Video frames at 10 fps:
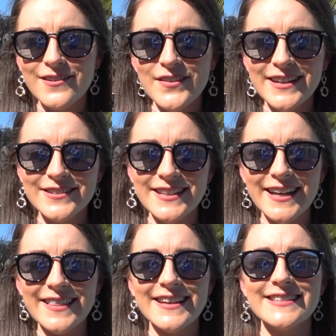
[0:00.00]
of videos
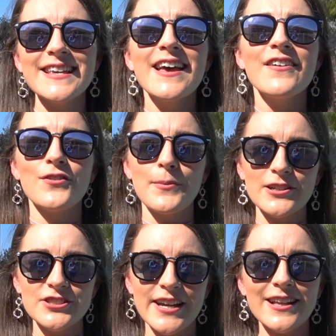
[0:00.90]
like this from
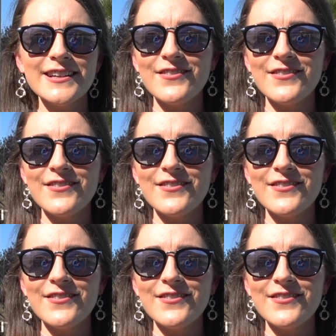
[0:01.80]
our channel,